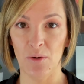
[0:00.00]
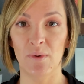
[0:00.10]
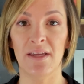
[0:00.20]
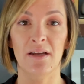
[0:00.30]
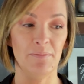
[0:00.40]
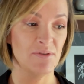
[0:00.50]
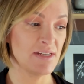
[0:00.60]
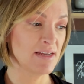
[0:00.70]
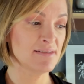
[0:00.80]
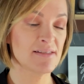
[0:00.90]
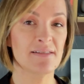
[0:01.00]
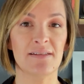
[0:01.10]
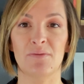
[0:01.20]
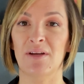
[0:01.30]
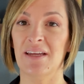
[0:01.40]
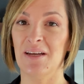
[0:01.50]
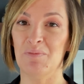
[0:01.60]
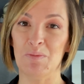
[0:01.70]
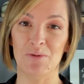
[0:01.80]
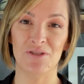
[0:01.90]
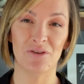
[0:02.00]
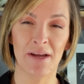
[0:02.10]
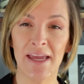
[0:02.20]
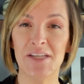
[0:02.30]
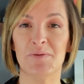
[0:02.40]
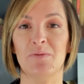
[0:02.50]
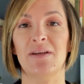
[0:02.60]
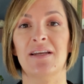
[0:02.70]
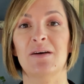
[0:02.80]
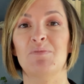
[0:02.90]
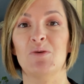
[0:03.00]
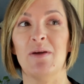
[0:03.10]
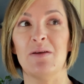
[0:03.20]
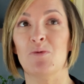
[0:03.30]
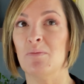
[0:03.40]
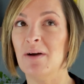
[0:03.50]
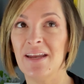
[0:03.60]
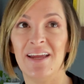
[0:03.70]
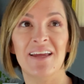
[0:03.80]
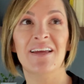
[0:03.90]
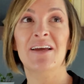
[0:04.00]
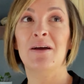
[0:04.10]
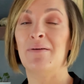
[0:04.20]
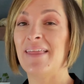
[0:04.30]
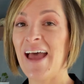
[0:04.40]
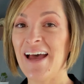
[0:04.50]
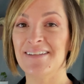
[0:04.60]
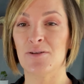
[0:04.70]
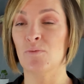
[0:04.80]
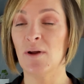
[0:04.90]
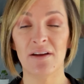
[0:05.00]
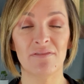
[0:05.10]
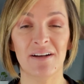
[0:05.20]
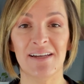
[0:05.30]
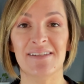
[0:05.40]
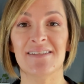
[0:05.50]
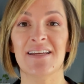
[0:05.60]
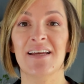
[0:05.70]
We can help you stay consistent. We can help you boost your engagement. We can help you make more money with ads or whatever it is.